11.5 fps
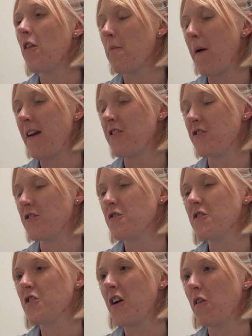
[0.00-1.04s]
The patients
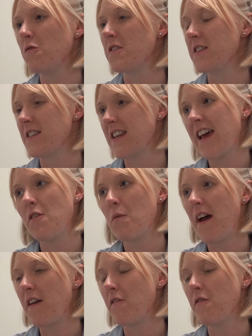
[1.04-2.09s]
are told to stay
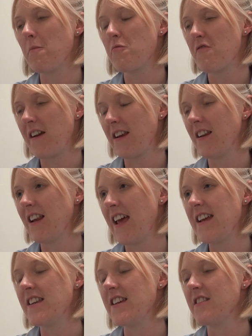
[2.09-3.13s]
away from pregnant
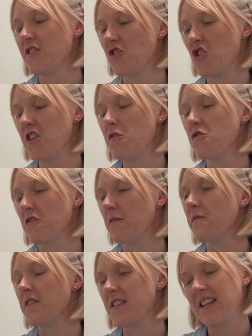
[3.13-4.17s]
ladies and
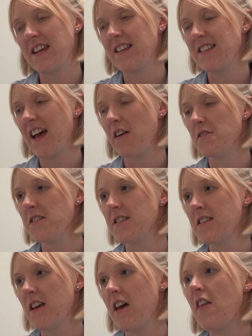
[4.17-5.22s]
children for 6
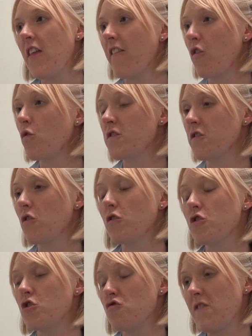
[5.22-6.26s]
hours. They've also
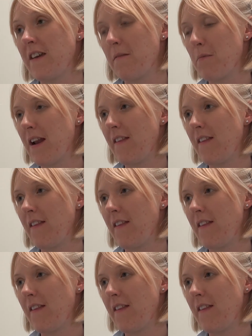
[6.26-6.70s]
got to drink